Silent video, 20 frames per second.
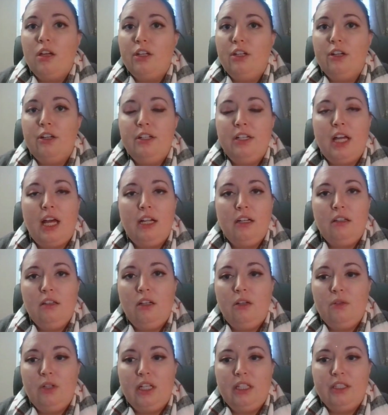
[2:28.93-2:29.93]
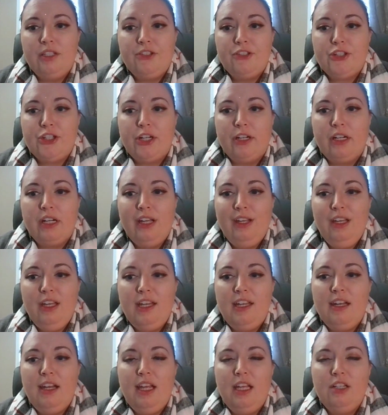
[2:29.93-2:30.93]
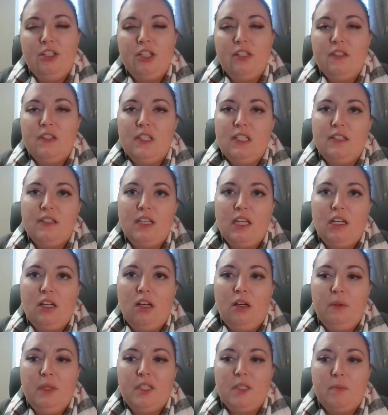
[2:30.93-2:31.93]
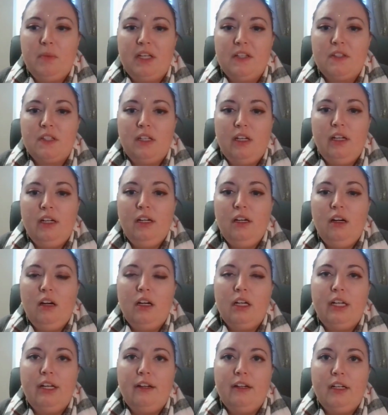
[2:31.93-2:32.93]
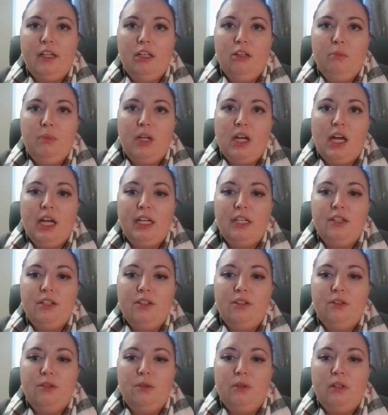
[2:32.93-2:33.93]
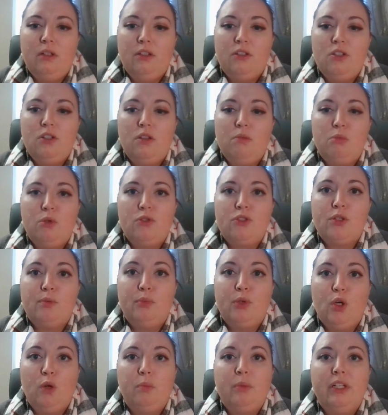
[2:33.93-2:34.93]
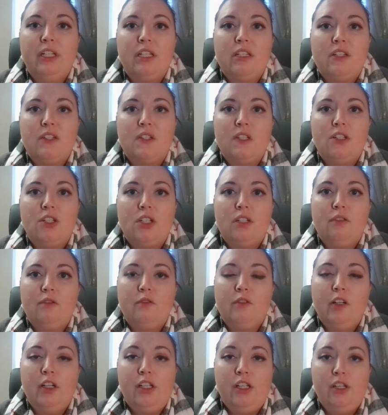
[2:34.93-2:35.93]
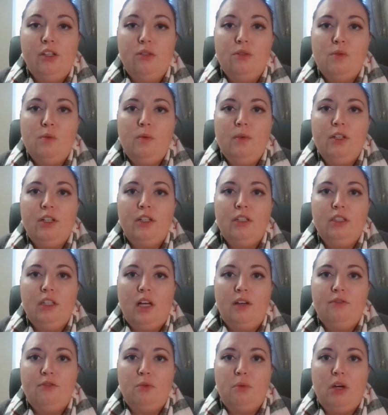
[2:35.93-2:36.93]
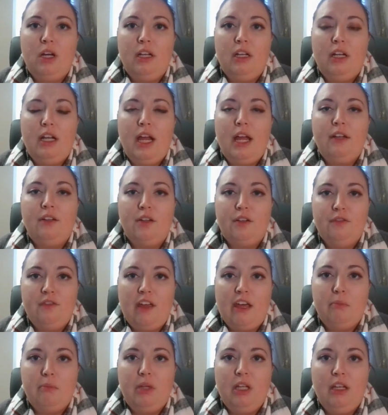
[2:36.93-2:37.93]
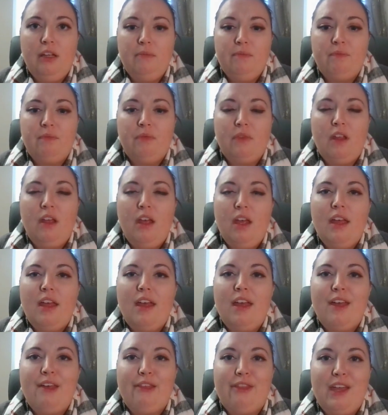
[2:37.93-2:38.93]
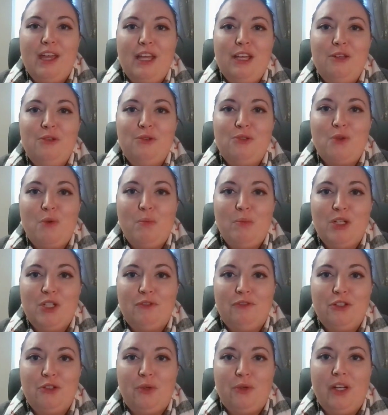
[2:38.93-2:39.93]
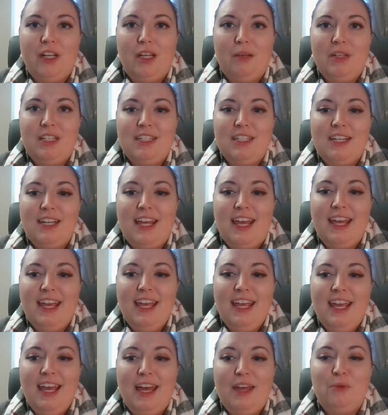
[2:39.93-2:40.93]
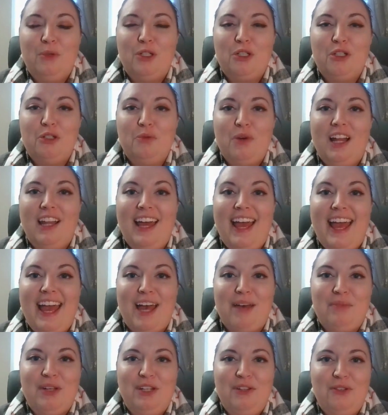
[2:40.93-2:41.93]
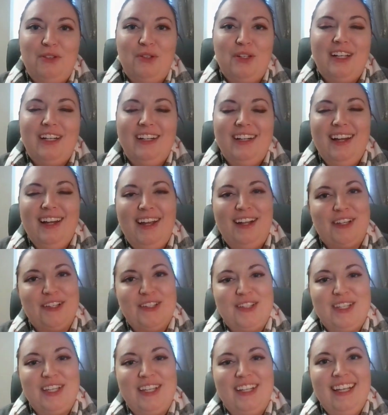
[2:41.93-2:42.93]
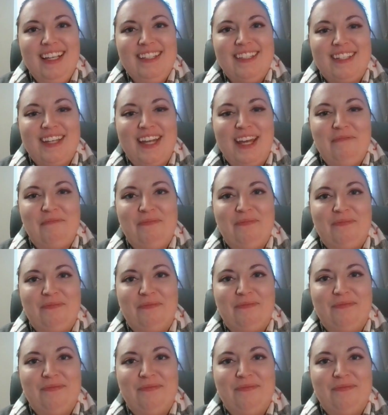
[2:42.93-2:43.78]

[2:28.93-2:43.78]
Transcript: You're not alone on this journey, and agencies like Always Best Care are here to help guide you to the most appropriate decision for you, your loved one, and your family. Thank you so much for joining me today. I wish you all a happy new year, and I'll see you next time.